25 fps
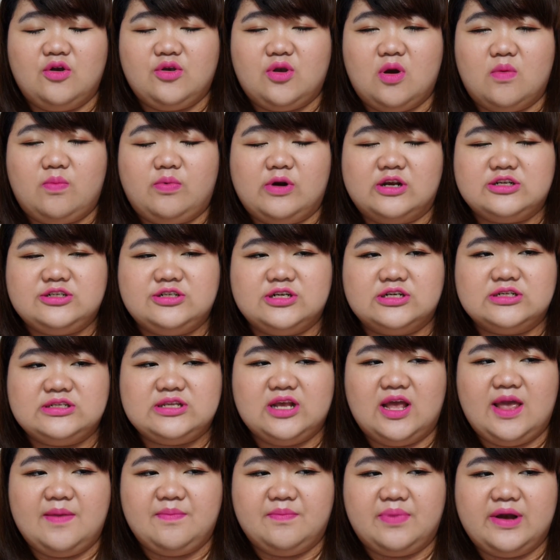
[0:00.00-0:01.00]
your
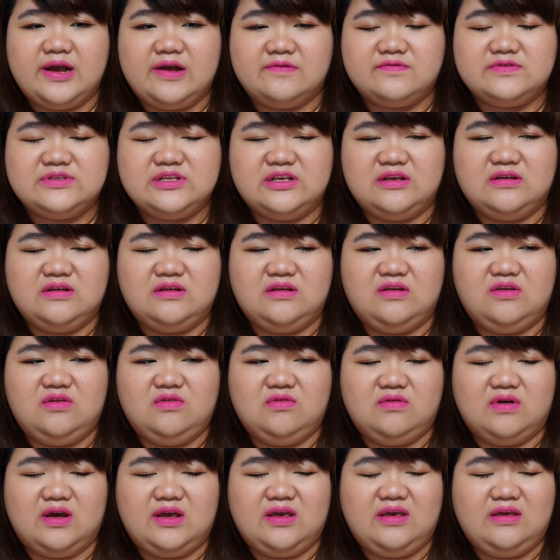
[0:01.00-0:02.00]
brushes and puffs.
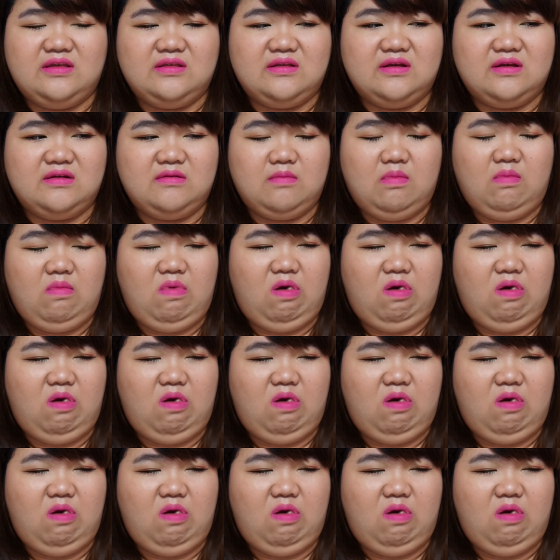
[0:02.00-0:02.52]
Ew, I hate that.